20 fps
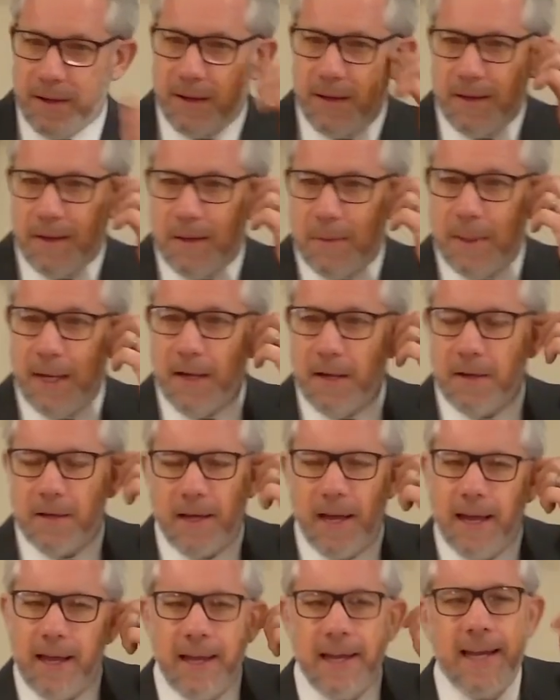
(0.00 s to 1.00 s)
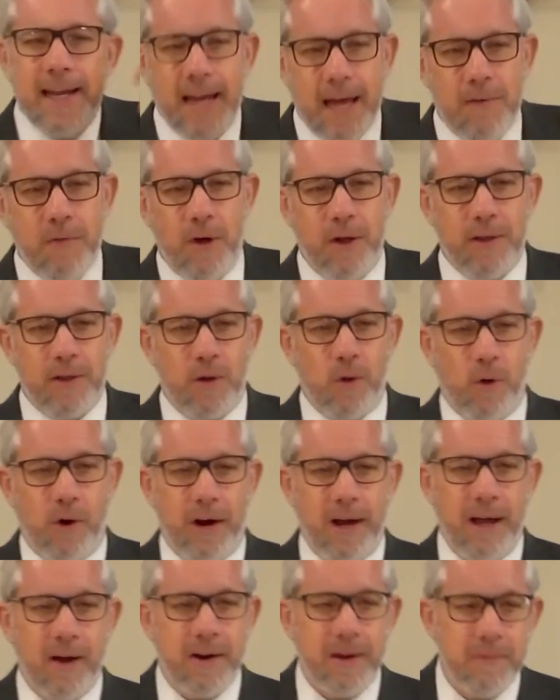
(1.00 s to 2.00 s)
well, yeah, he can have all the
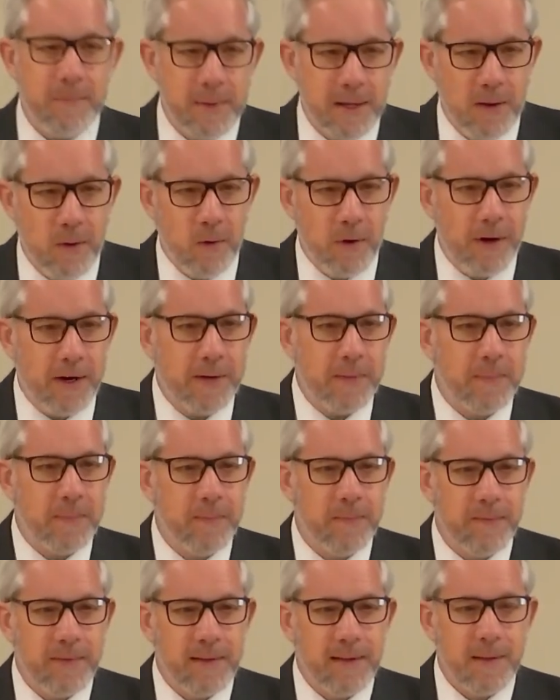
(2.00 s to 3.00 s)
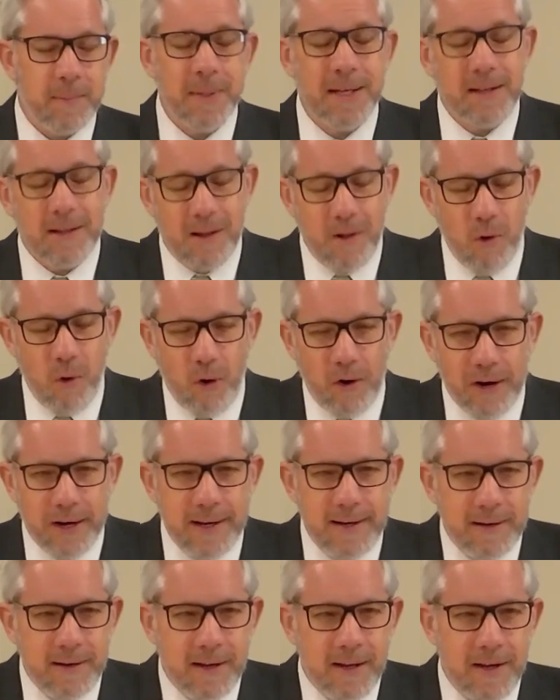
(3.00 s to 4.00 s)
glory. I'll give him the glory. But
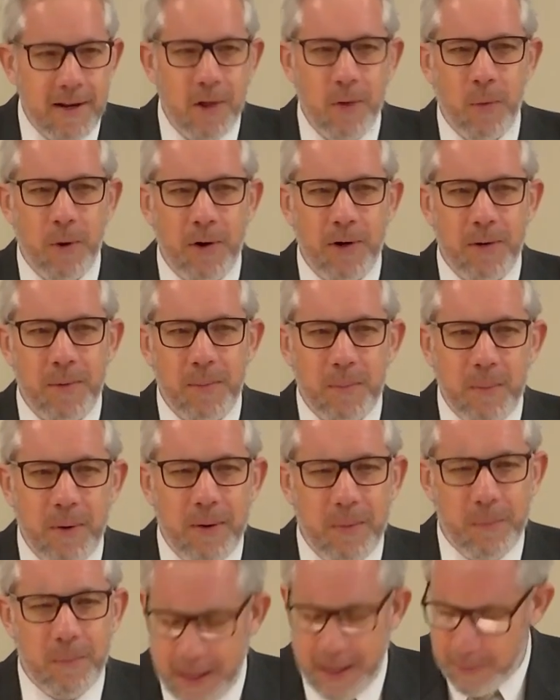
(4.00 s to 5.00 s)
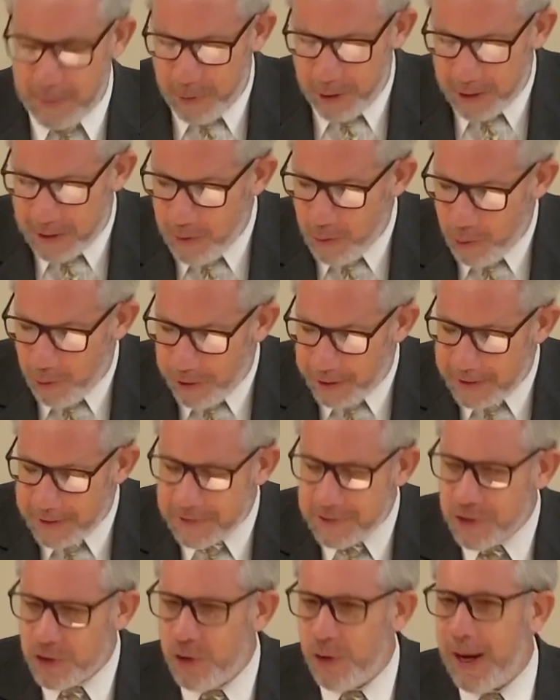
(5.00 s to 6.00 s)
glory, another word, way to put glory
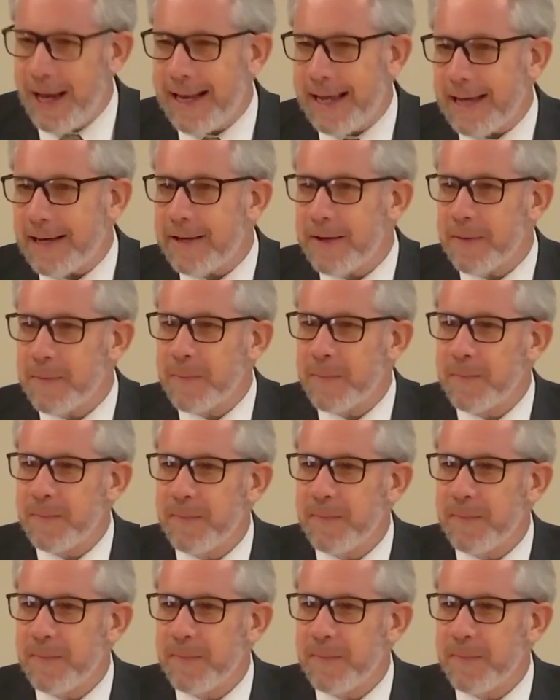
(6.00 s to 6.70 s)
is credit.